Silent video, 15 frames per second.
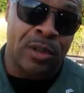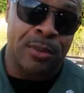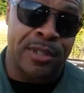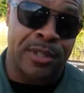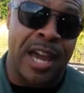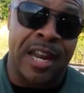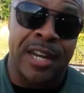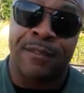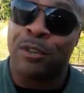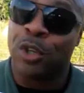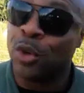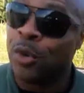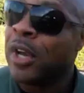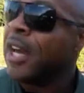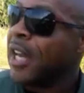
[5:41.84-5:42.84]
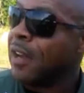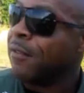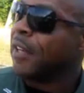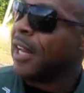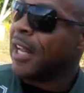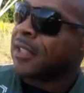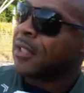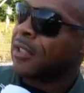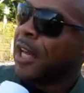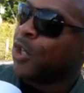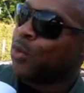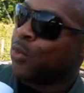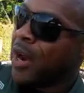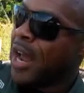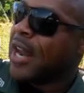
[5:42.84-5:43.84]
I'm saying. If you, let's just say
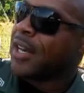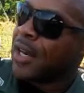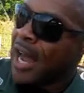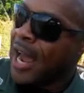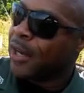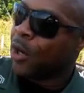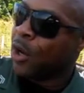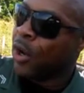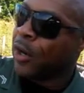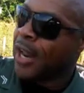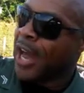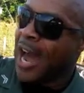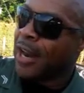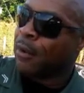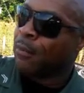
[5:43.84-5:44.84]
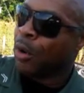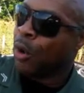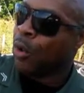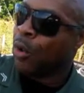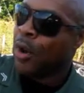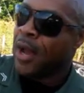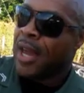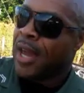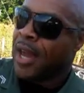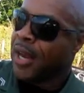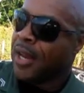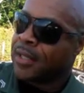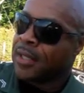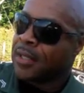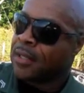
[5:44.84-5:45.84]
you ran the light on Adamo and
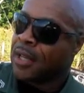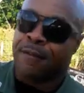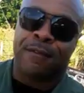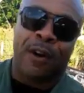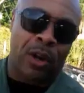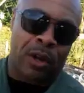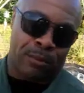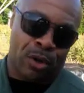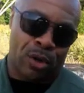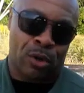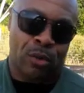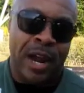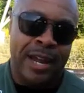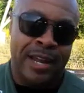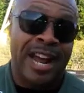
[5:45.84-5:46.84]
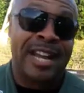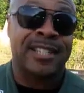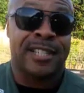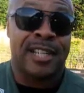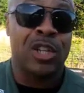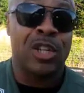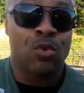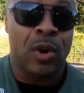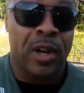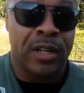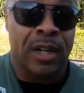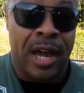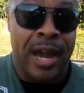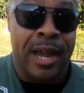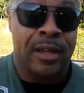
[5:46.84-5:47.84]
let's just say Falkenberg, right? And I see you run the
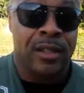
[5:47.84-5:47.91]
light.